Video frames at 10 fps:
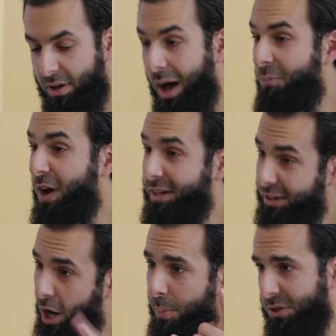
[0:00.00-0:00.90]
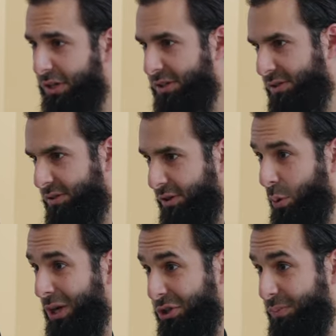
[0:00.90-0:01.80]
I'm finding the opposite is the
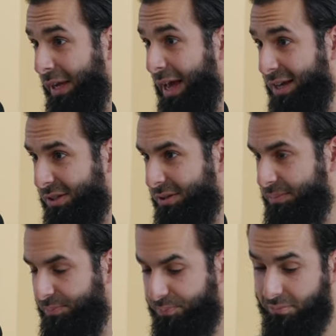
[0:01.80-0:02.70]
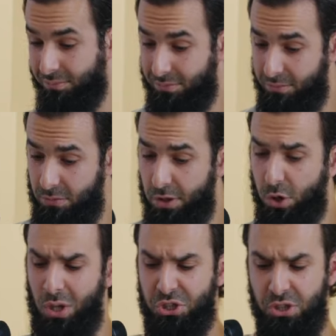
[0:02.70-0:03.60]
question being asked. The
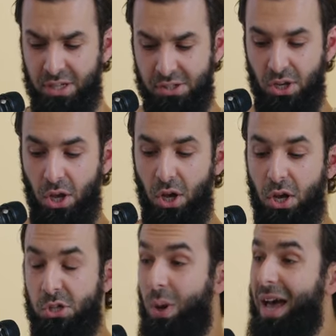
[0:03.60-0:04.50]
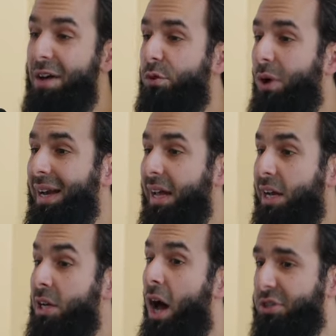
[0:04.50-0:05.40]
question is, do I have the right
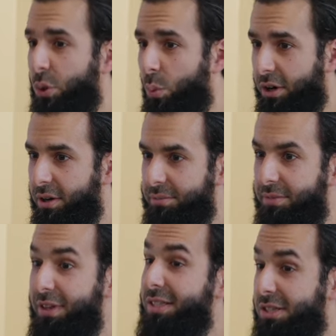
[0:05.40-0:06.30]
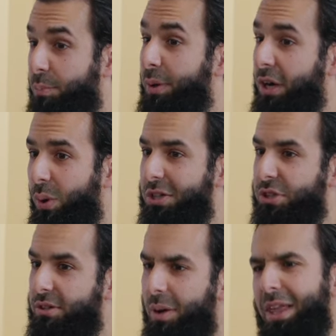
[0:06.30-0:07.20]
not to work? This is the big
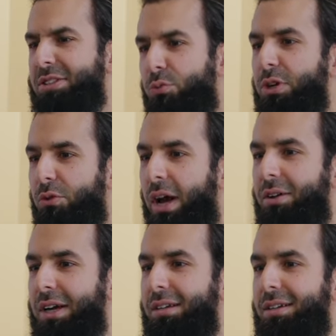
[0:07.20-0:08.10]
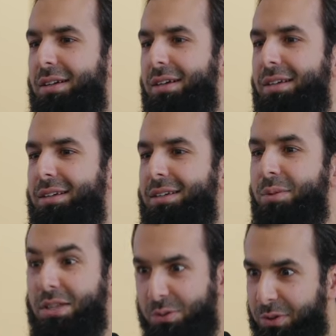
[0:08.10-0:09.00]
question. I mean, that's the real right, right?
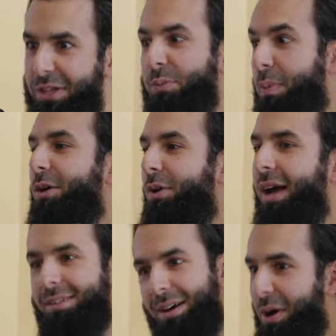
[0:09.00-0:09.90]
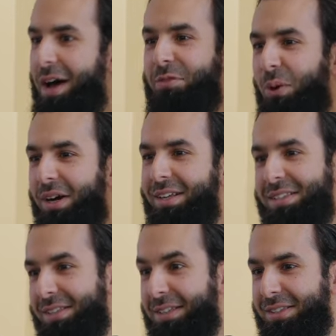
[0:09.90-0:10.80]
That's the, that's the better, right? I don't have to work.
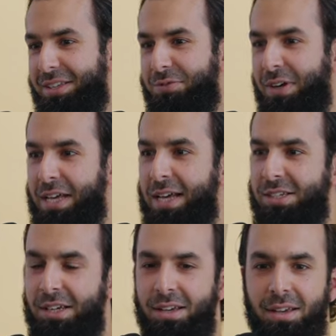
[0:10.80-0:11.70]
It's, that's, that's fantastic.